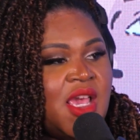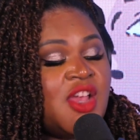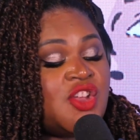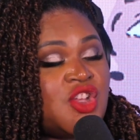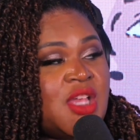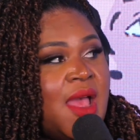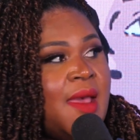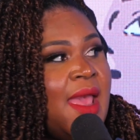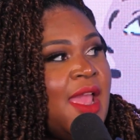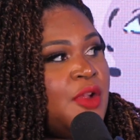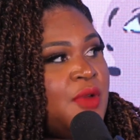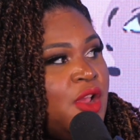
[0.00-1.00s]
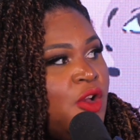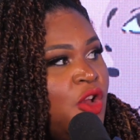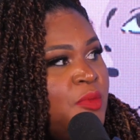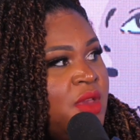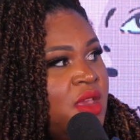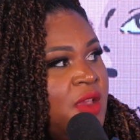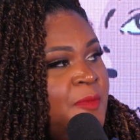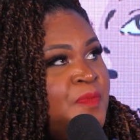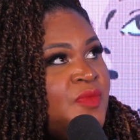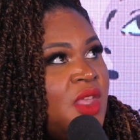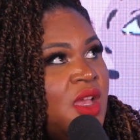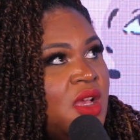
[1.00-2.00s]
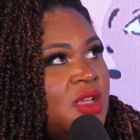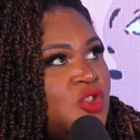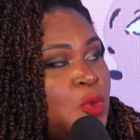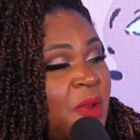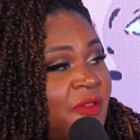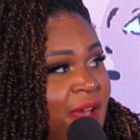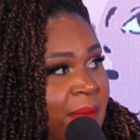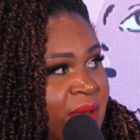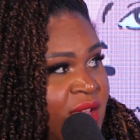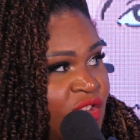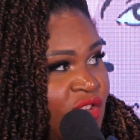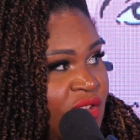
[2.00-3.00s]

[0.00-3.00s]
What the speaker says: she got angry and called me a stupid fat bitch.